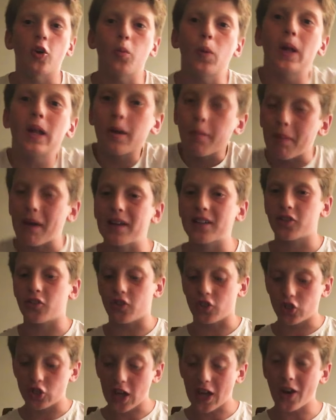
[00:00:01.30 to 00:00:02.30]
on? Welcome back to
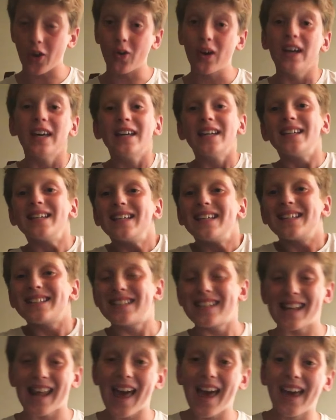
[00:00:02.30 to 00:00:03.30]
the channel.
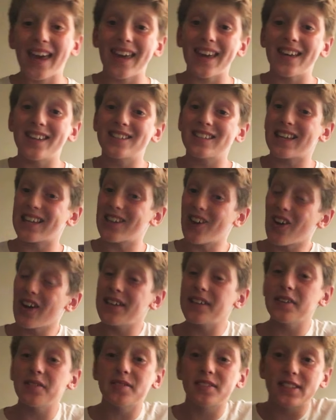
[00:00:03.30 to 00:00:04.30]
Today is a
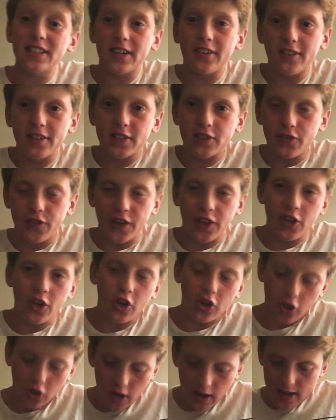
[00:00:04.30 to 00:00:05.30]
kind of serious
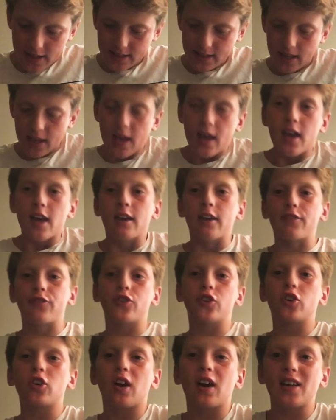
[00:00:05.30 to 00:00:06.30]
video, guys. If
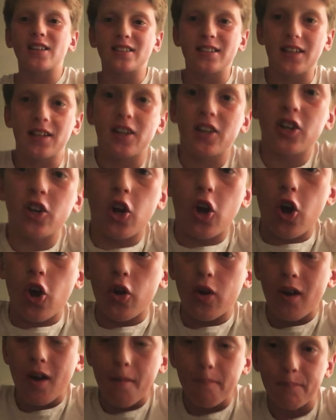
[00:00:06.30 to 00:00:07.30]
you guys didn't
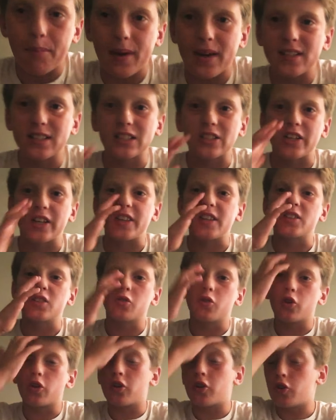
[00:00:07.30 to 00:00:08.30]
know, basically there's
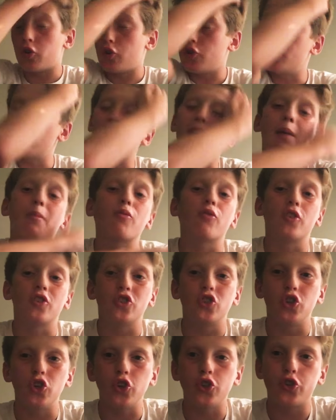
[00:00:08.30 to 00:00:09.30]
a lot of new drama
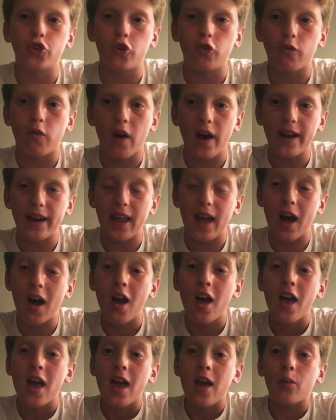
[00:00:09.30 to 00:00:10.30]
on YouTube right now
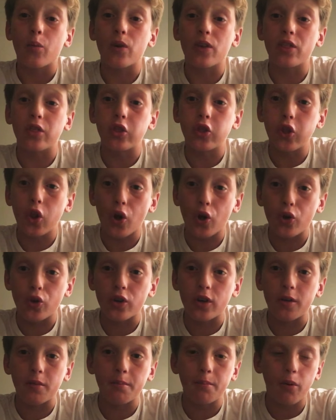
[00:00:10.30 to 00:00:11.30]
with
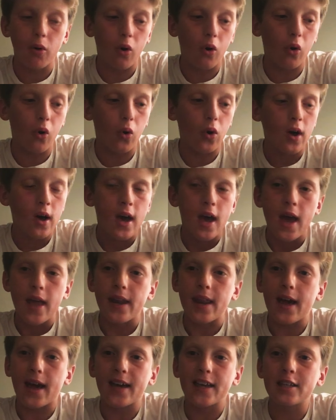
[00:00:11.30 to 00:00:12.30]
Logan Paul.
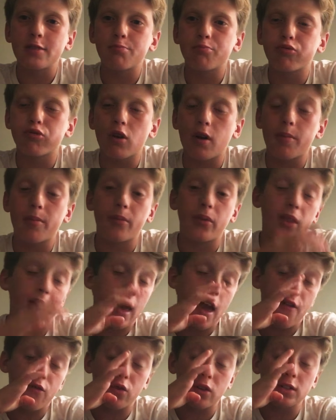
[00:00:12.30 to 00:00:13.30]
Now
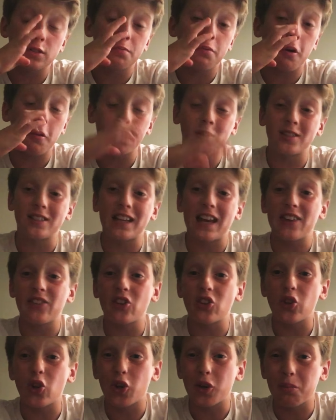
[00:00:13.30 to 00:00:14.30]
everyone's probably saying
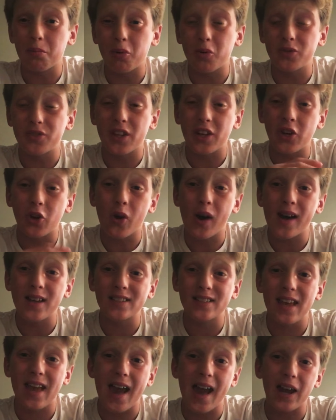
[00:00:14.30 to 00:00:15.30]
that Logan Paul's the
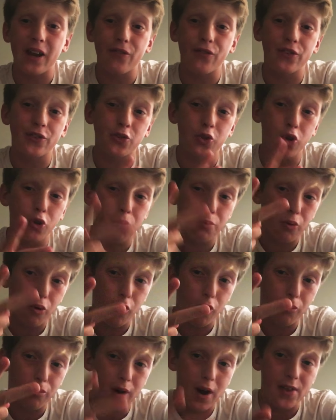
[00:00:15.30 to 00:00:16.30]
nicer out of the two
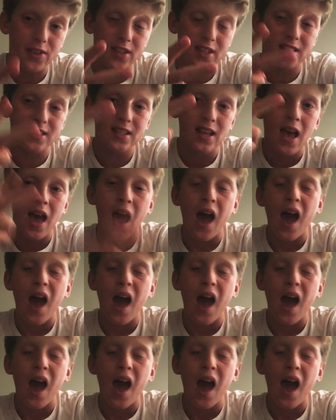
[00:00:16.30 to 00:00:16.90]
Paul brothers,